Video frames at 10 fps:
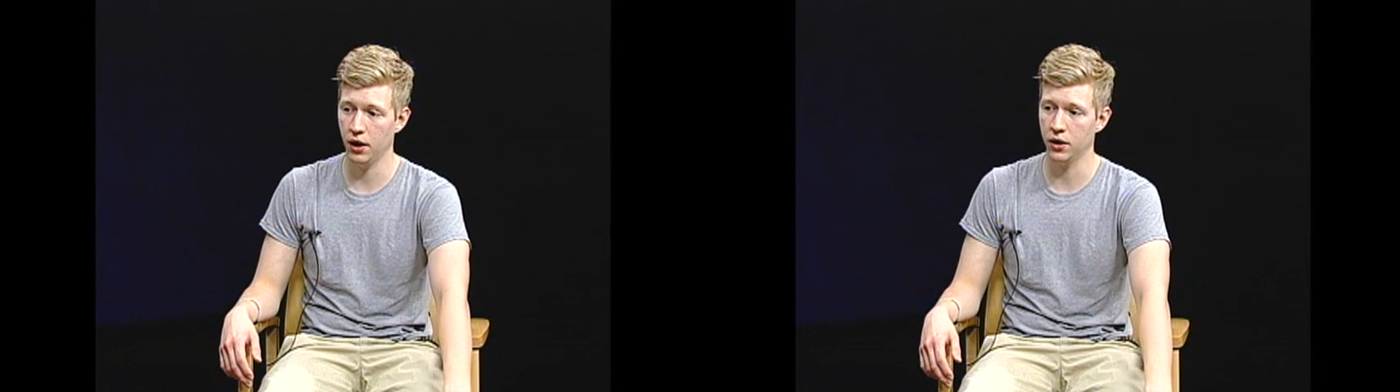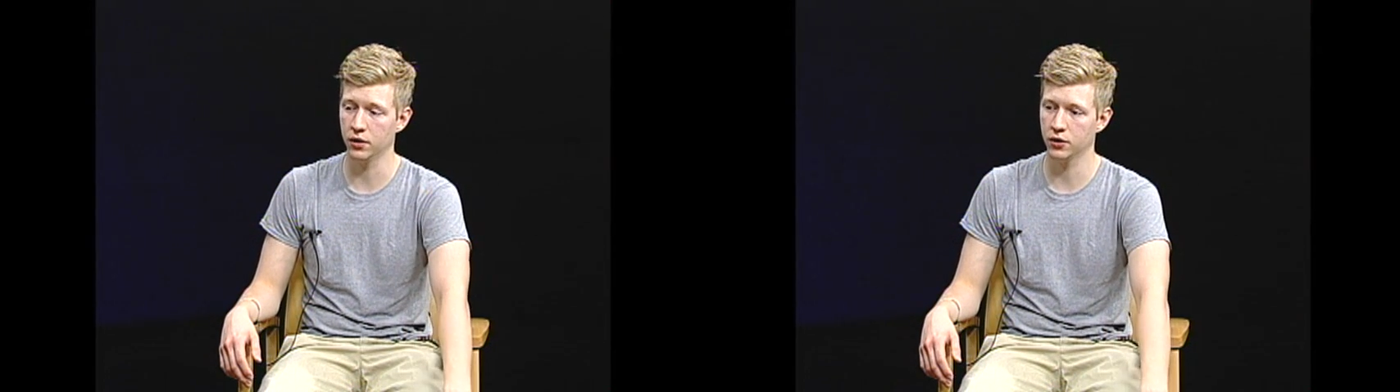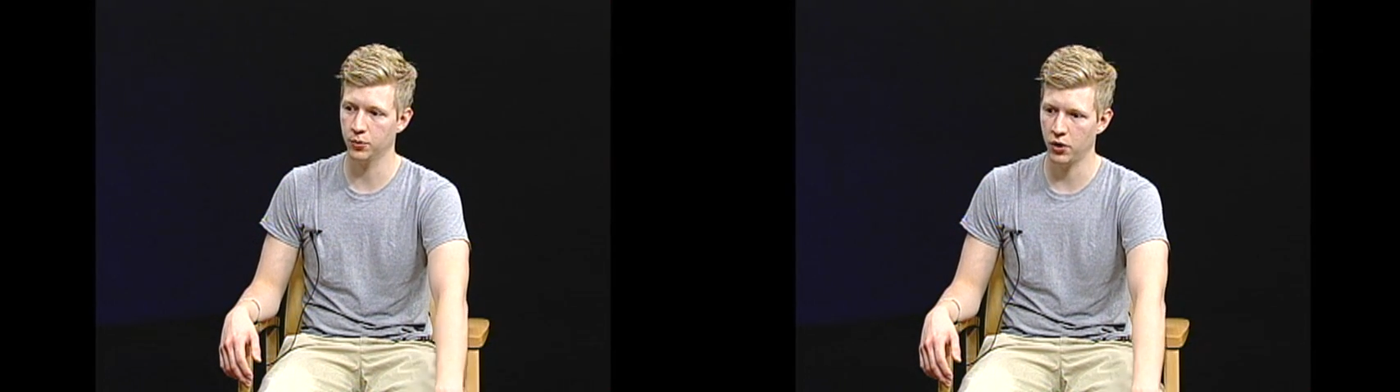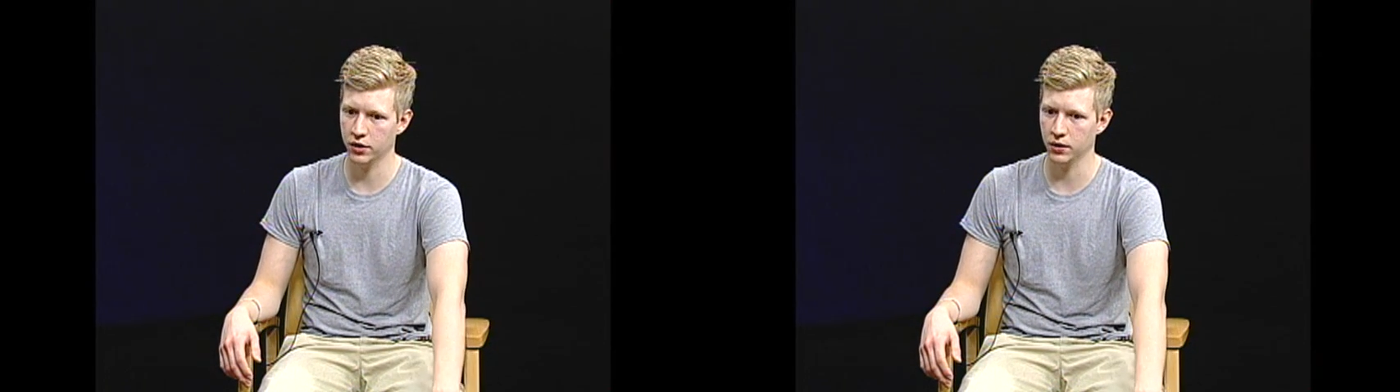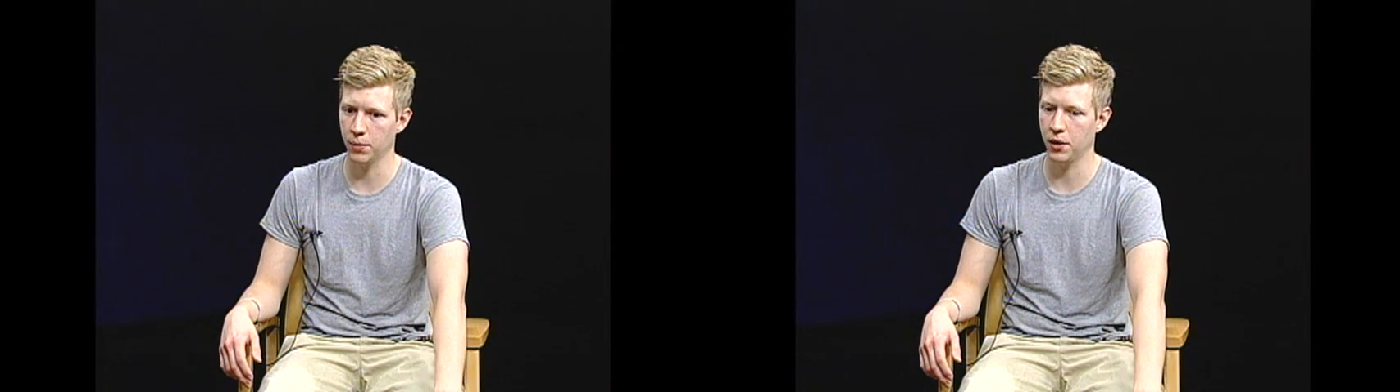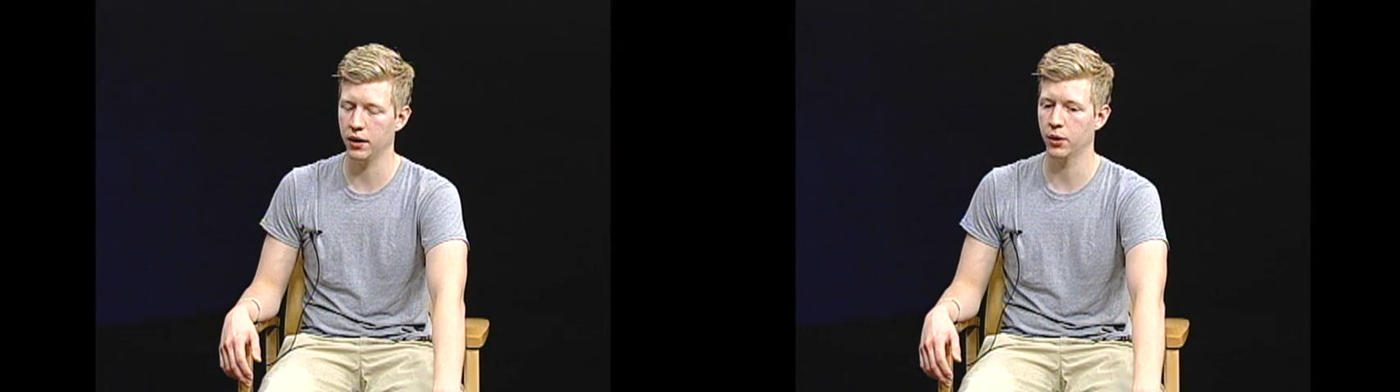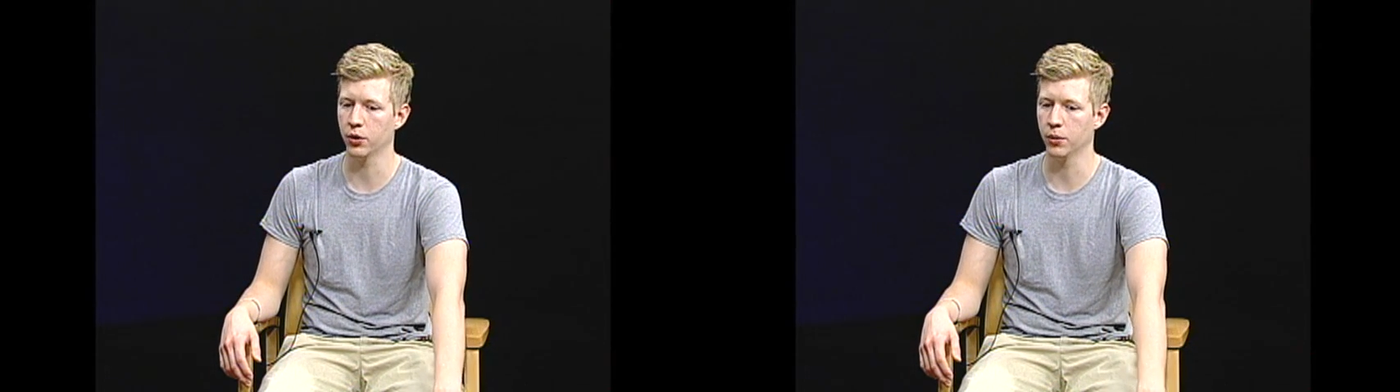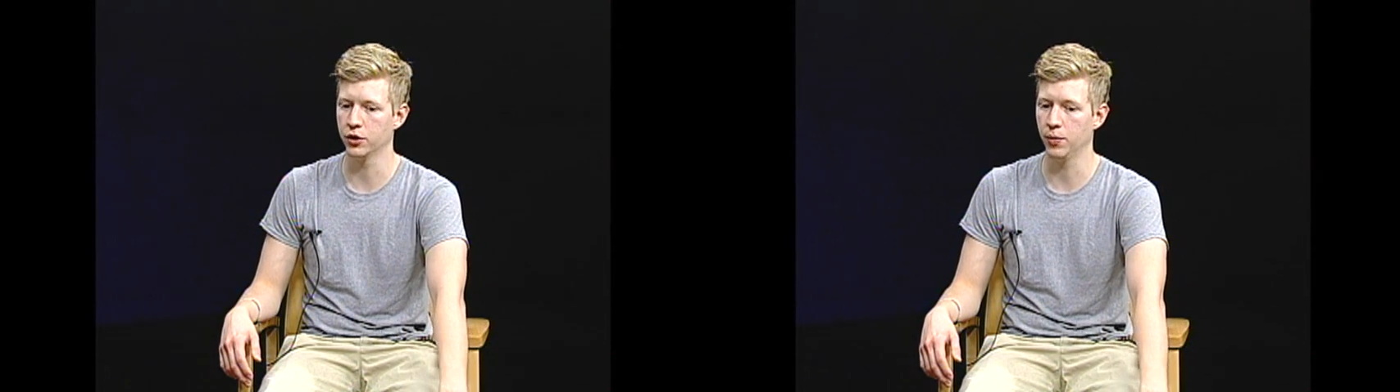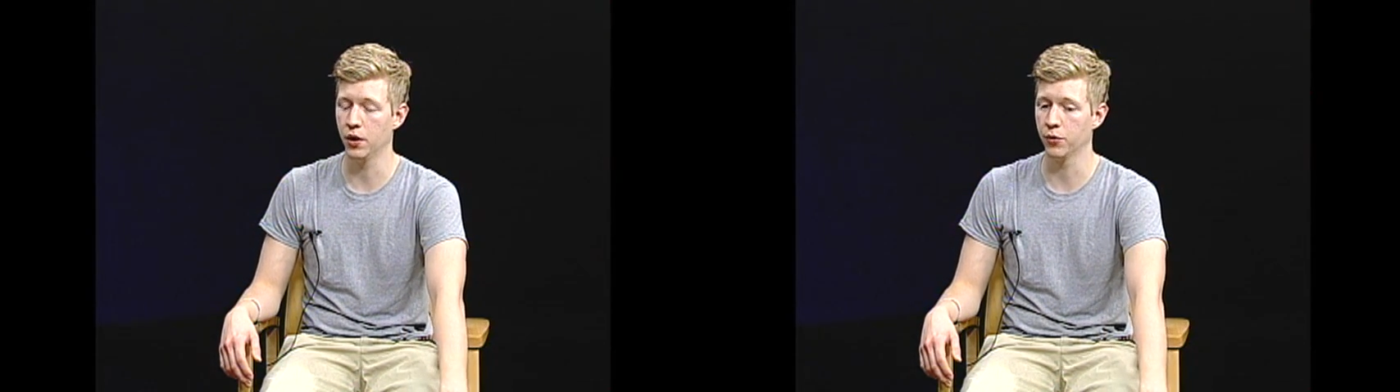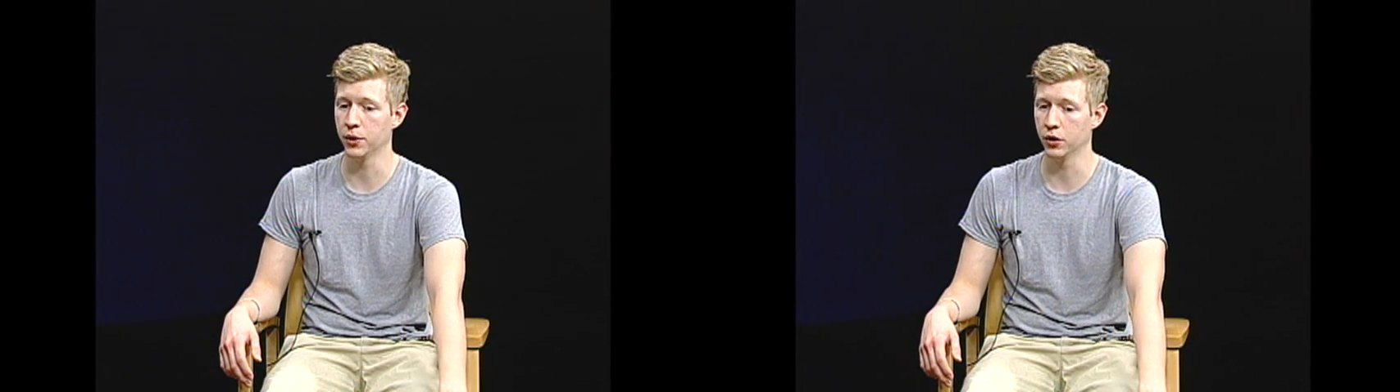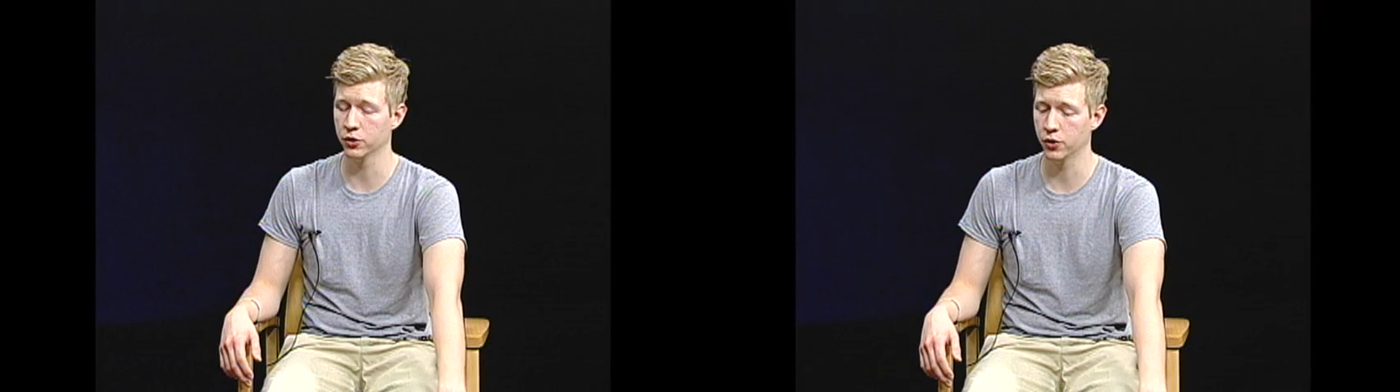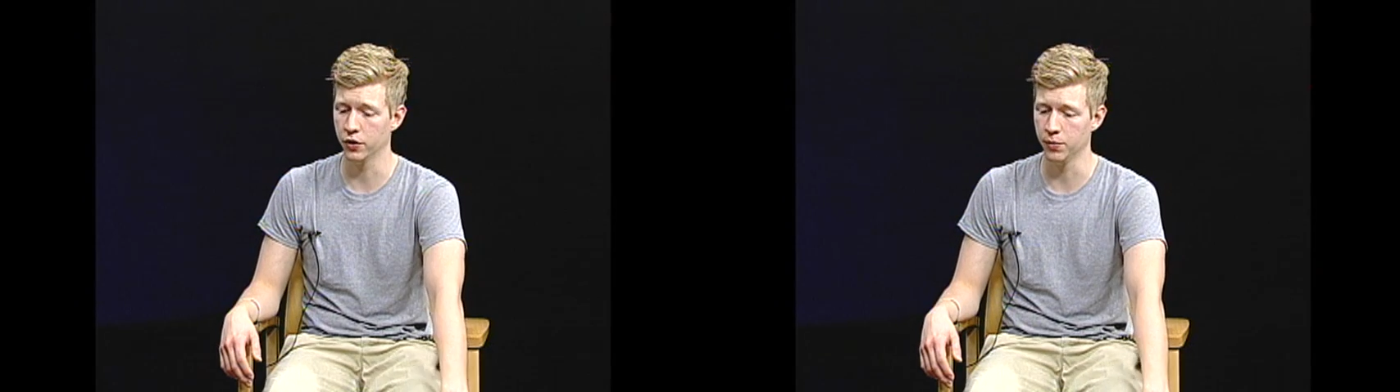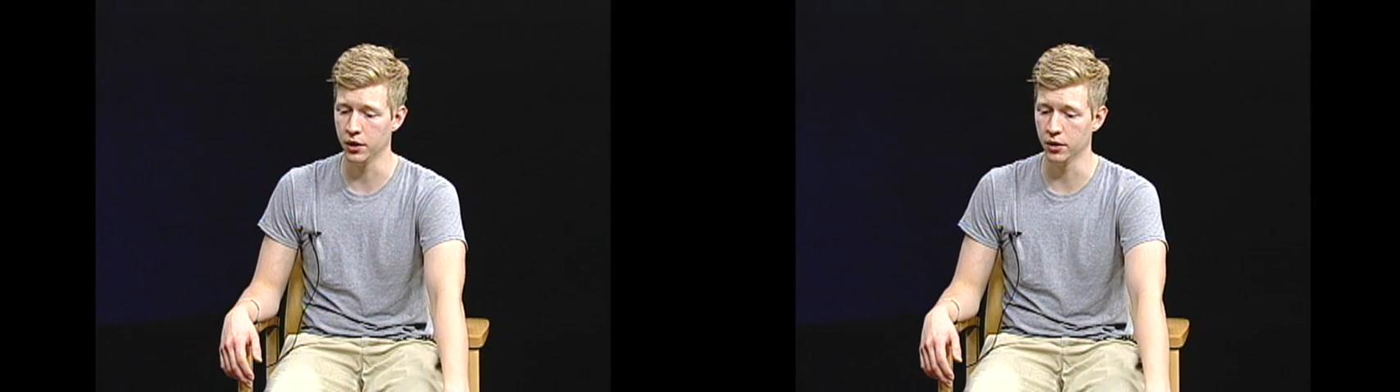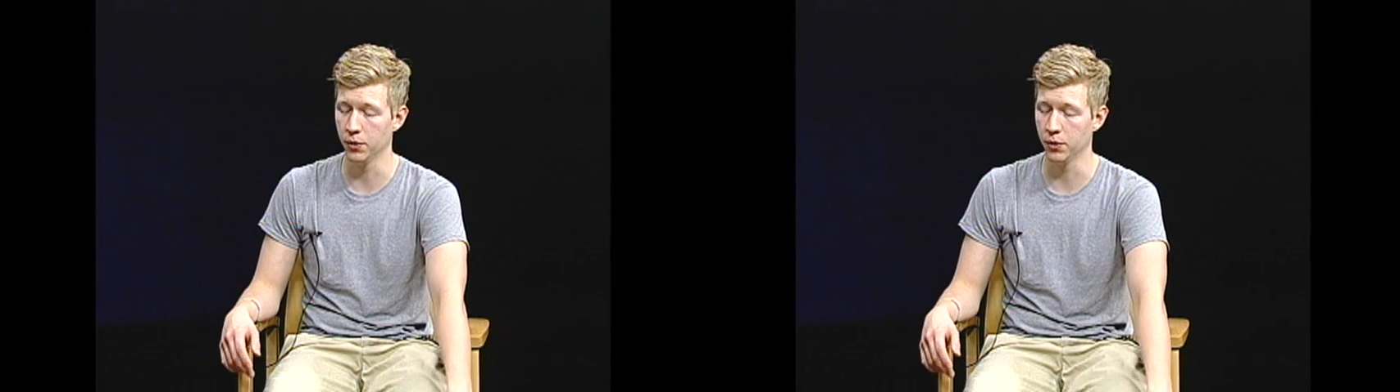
and surprisingly, I'm not hearing much about it from the alternative media.